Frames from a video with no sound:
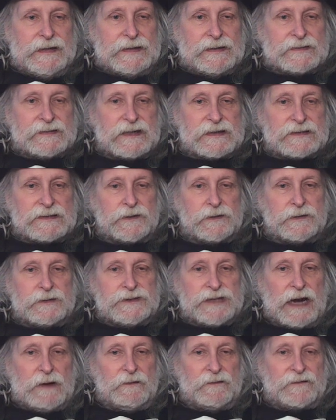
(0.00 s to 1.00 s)
It does a
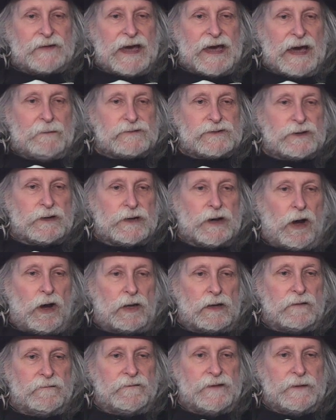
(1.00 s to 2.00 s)
good job of capturing
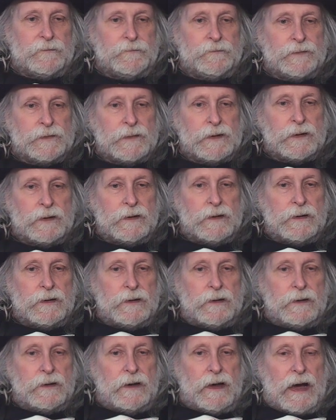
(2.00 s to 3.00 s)
all of it.
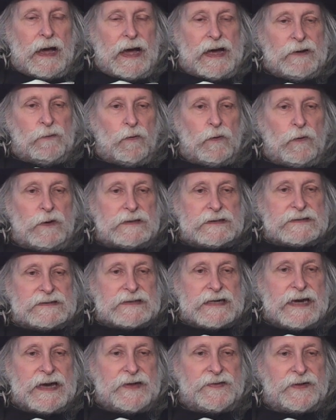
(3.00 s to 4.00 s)
I will
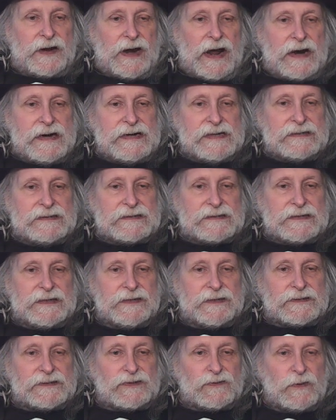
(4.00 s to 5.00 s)
say that I didn't
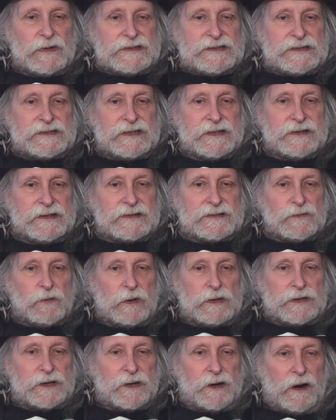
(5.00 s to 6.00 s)
see the twists in this
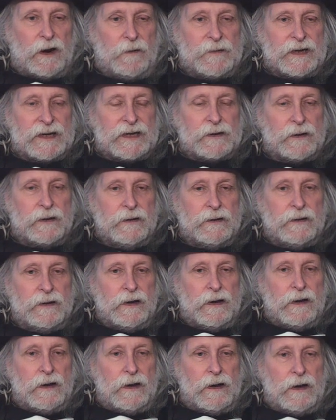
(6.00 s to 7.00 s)
one coming,
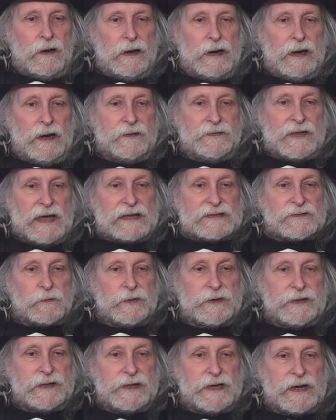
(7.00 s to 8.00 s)
and
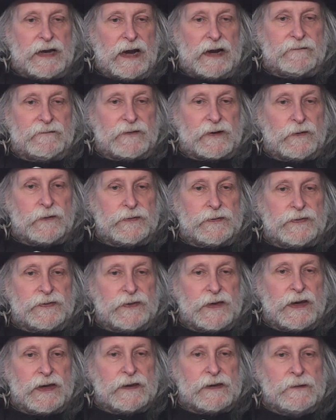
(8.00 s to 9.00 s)
that's really kind of a good
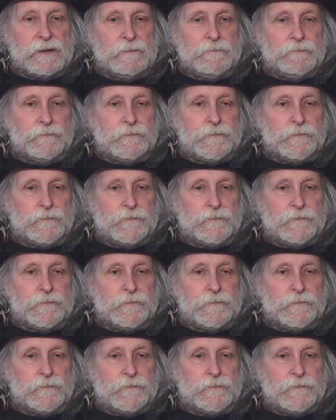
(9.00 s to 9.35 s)
thing.